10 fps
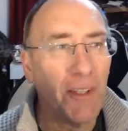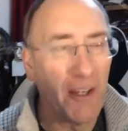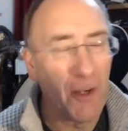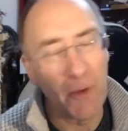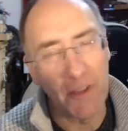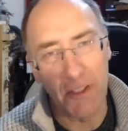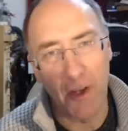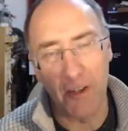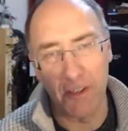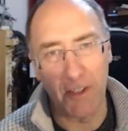I know what these
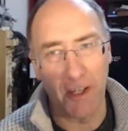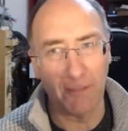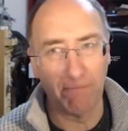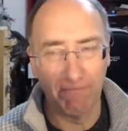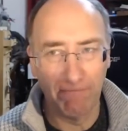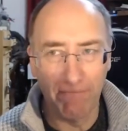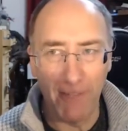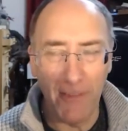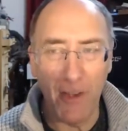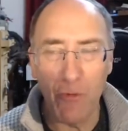guys are saying,
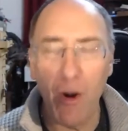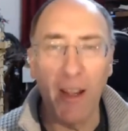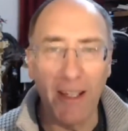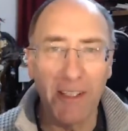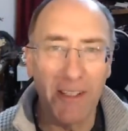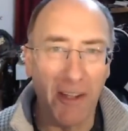and they're right.